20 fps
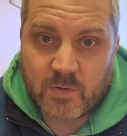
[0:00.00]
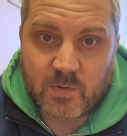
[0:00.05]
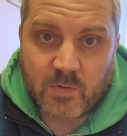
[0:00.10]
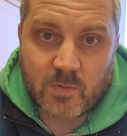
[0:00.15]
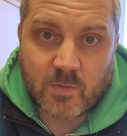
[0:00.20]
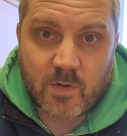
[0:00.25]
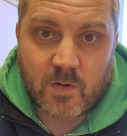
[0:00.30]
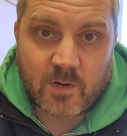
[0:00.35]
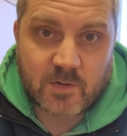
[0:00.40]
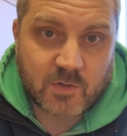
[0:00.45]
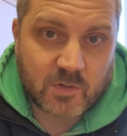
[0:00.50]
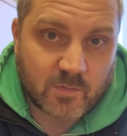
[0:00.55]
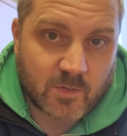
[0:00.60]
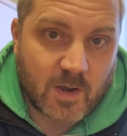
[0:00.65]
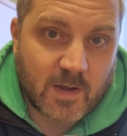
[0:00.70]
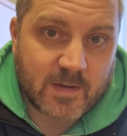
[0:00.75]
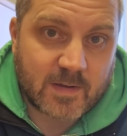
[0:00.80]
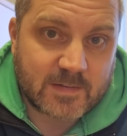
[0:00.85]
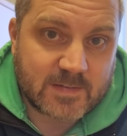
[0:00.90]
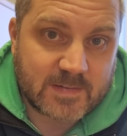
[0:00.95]
you on your
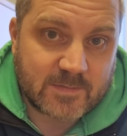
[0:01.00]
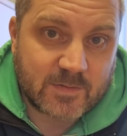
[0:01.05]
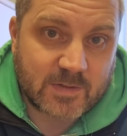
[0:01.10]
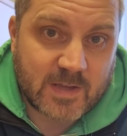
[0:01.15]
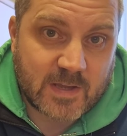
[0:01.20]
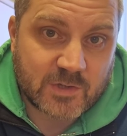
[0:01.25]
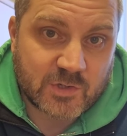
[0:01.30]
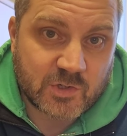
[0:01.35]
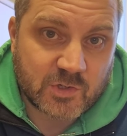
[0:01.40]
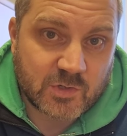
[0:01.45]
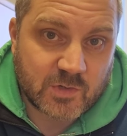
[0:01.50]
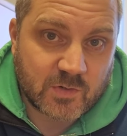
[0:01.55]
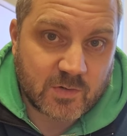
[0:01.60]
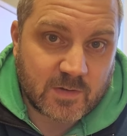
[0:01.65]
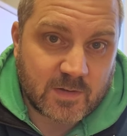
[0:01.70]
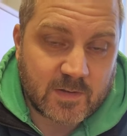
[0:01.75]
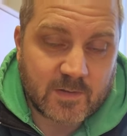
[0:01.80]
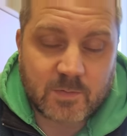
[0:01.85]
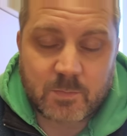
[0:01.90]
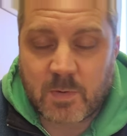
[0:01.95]
rock identification
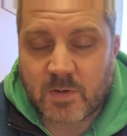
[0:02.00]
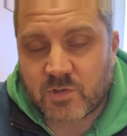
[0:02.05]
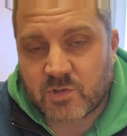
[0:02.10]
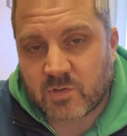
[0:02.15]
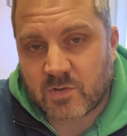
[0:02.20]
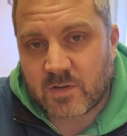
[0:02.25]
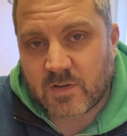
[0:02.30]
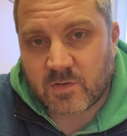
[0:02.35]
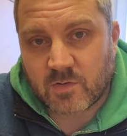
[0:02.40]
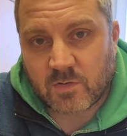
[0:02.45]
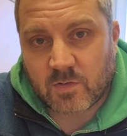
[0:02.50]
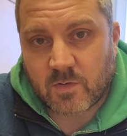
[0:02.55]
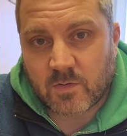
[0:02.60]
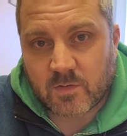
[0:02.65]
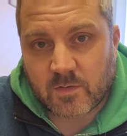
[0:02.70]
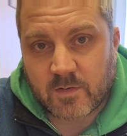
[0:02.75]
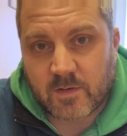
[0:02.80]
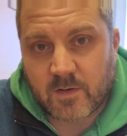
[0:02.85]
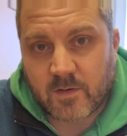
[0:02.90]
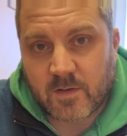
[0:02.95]
journey, especially in your
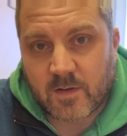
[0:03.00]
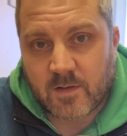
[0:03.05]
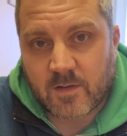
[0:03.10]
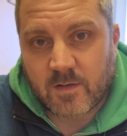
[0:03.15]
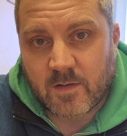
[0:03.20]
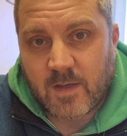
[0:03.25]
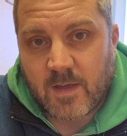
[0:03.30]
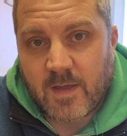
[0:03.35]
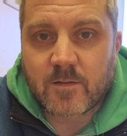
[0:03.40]
local area.